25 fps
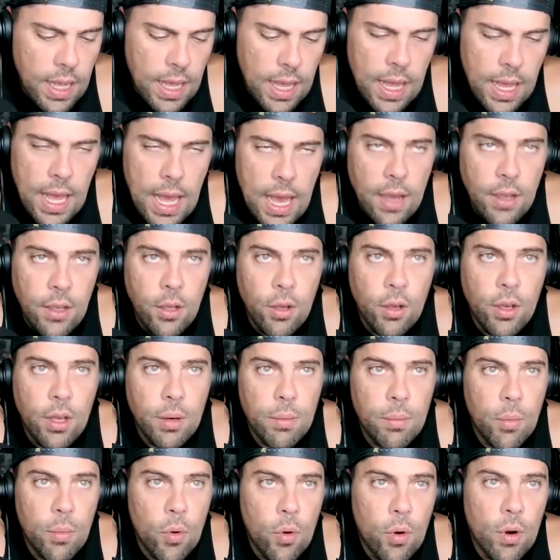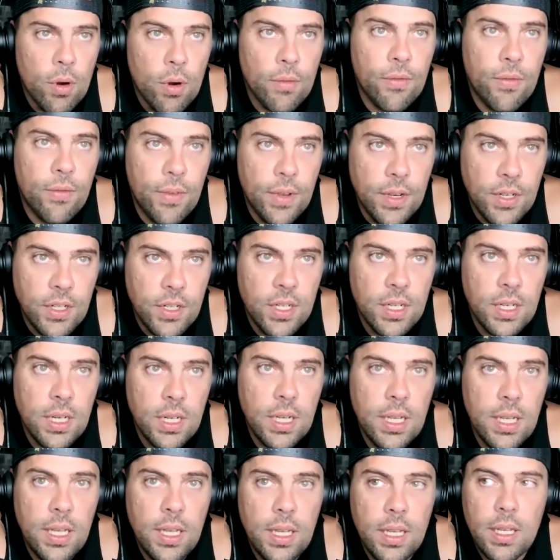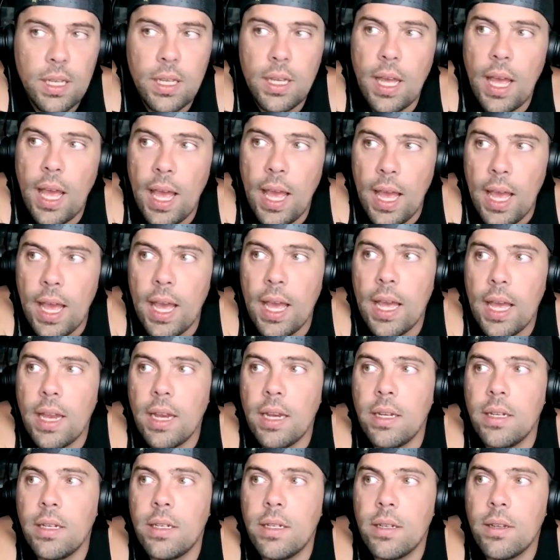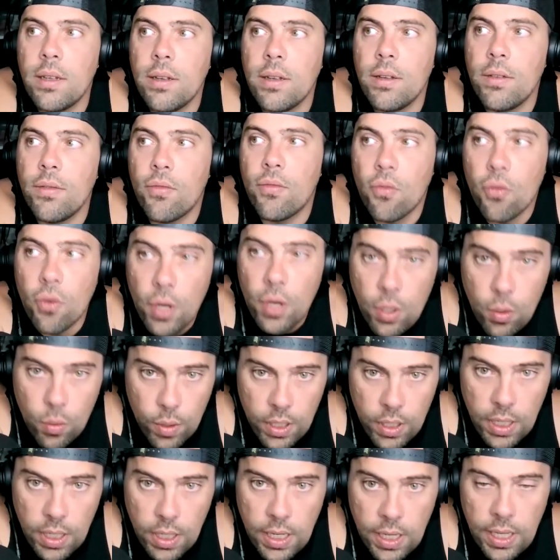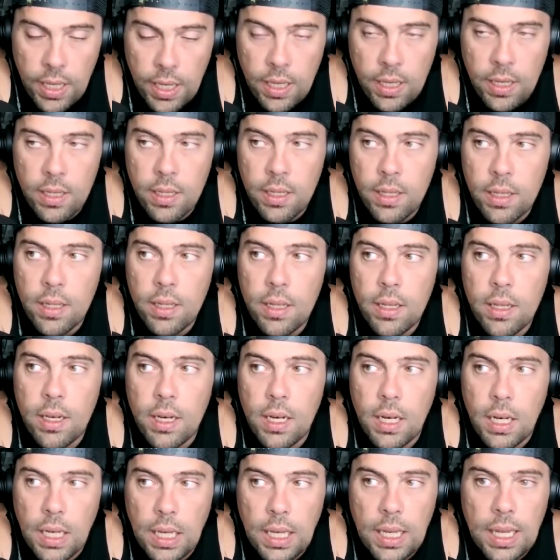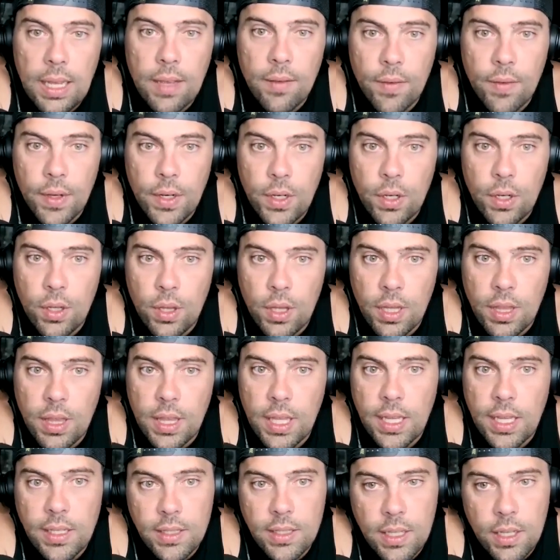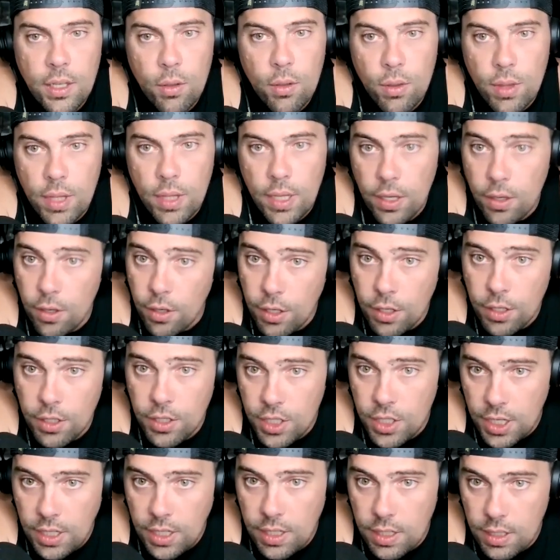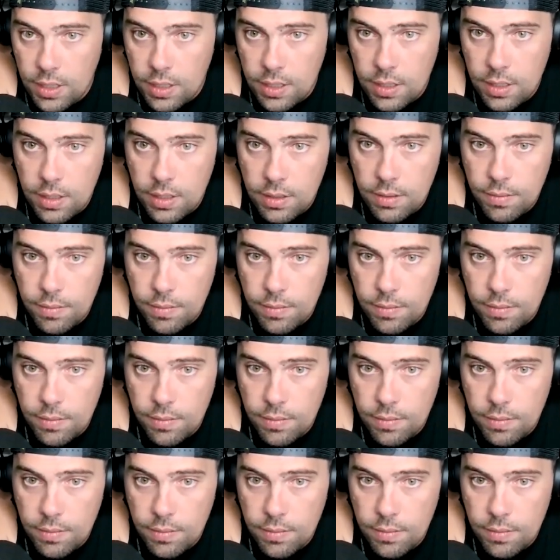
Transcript: how you can more efficiently and frequently live in the things that you think are your genius.